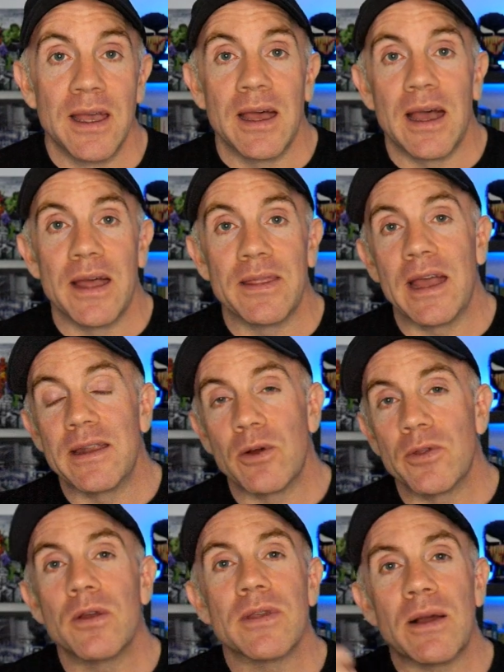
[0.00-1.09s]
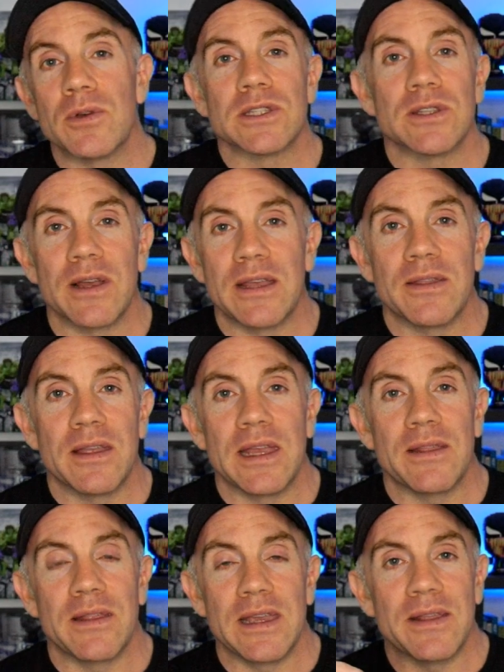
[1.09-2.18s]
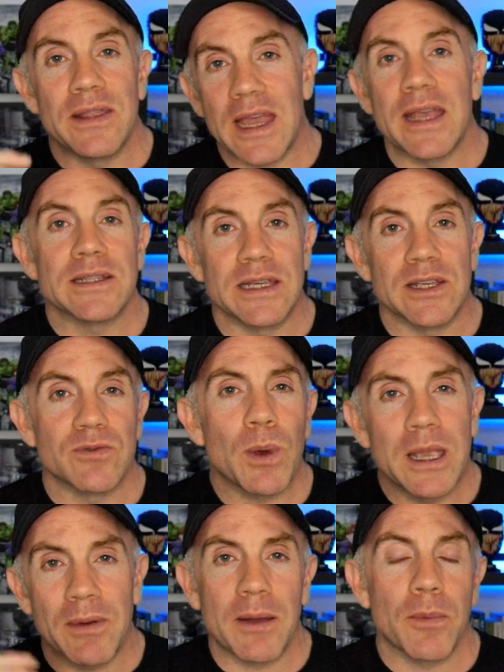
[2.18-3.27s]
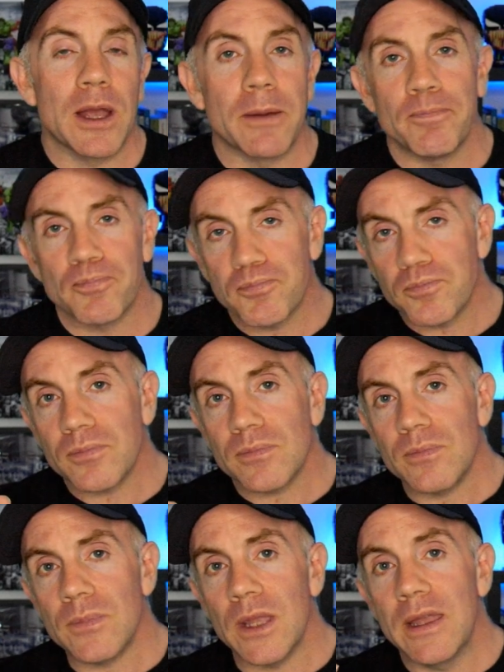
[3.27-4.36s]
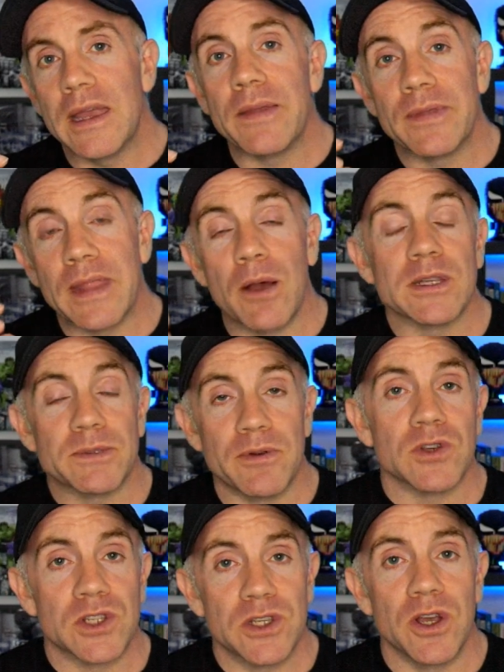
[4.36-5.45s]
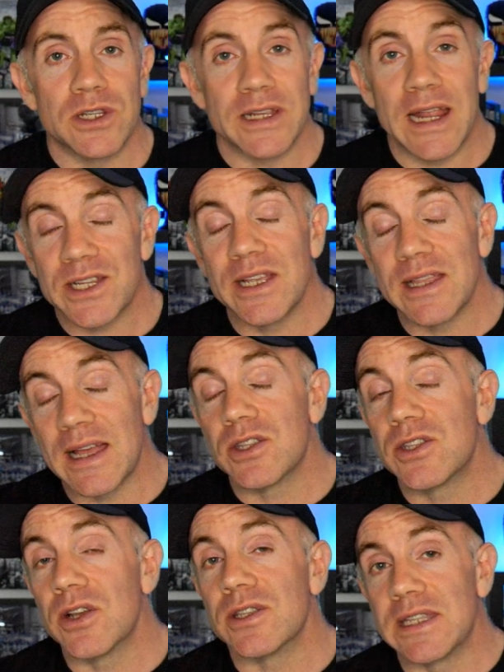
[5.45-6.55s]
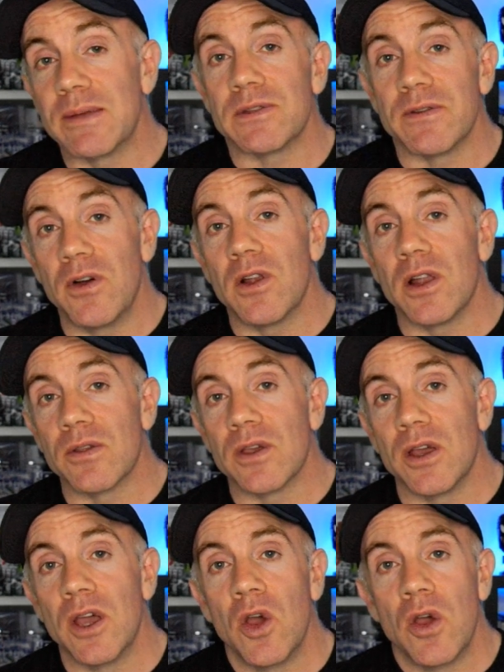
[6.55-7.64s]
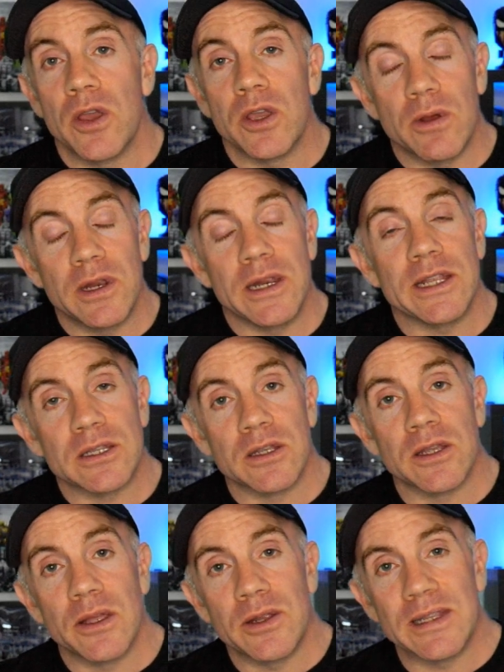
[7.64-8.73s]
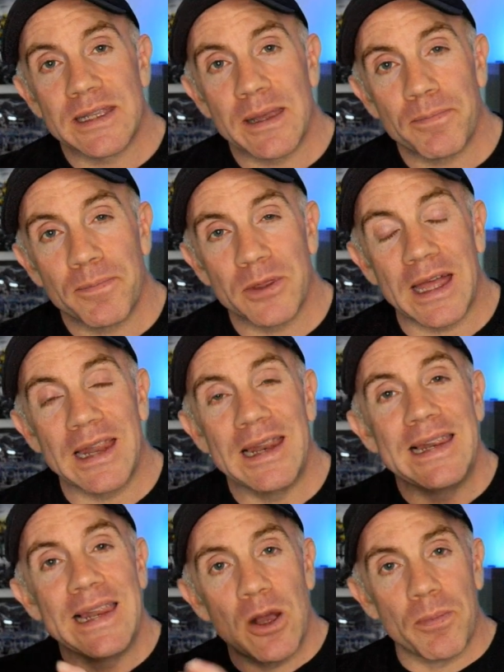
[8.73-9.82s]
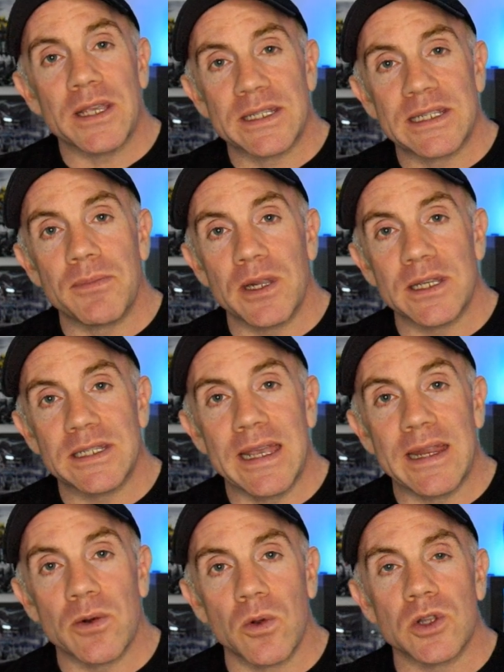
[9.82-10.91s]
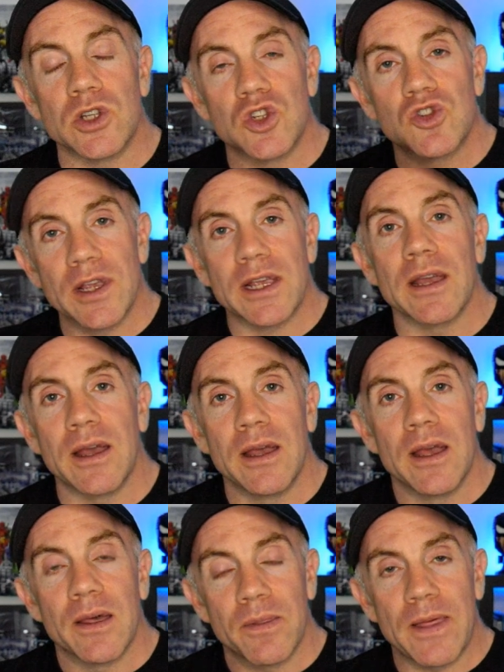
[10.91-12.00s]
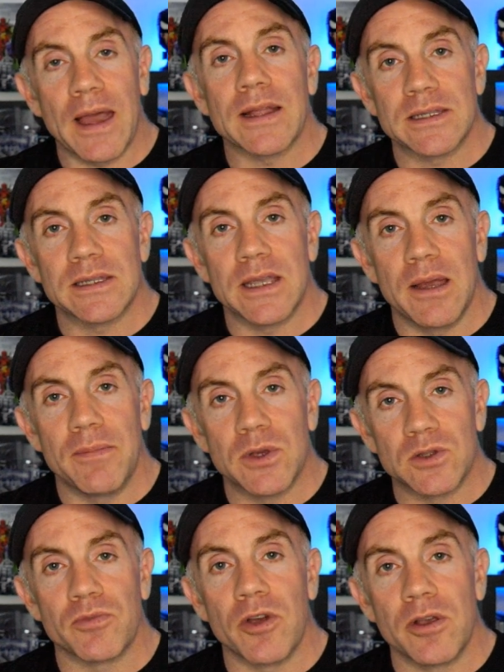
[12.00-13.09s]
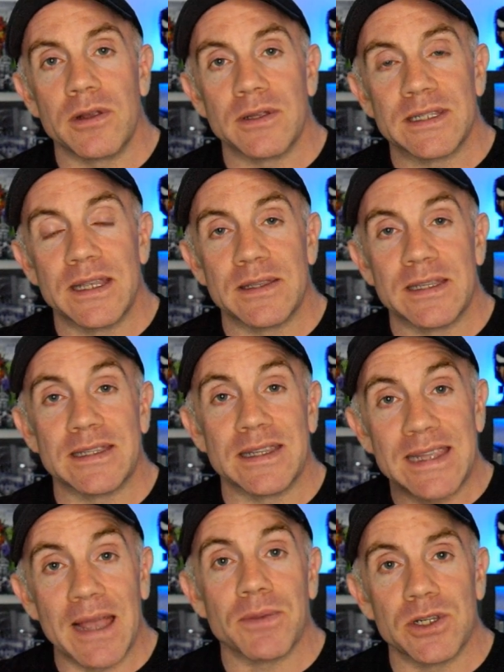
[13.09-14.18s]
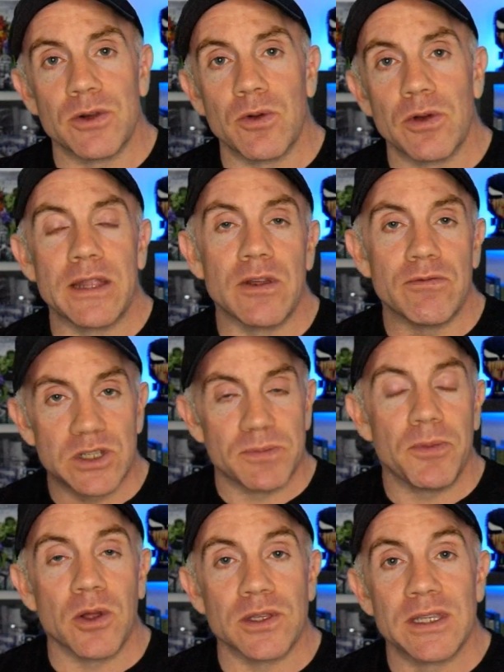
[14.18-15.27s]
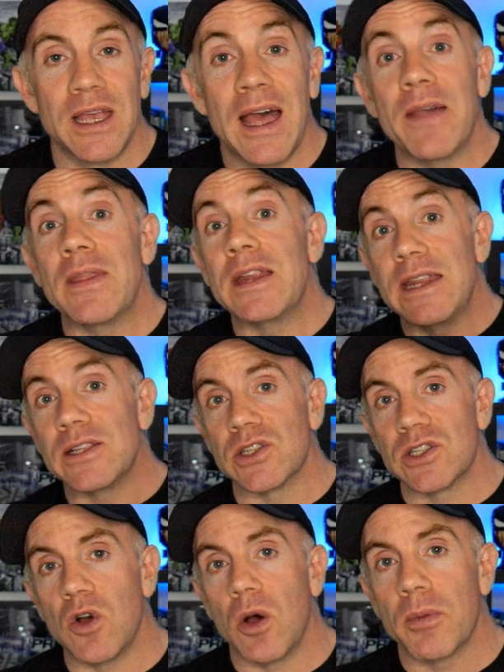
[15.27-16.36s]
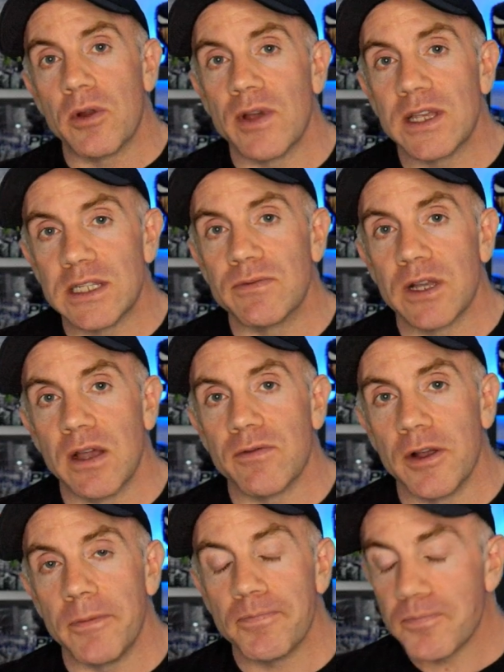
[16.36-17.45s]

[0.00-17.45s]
And and although that was like in the in the in the eighties, way back when, now it's been researched, and actually that does seem to follow that you only need to get, put that little bit of stimulus in in order to trigger that uh, muscle protein synthesis adaptation or and, and response, and then need to stop and rest and recover.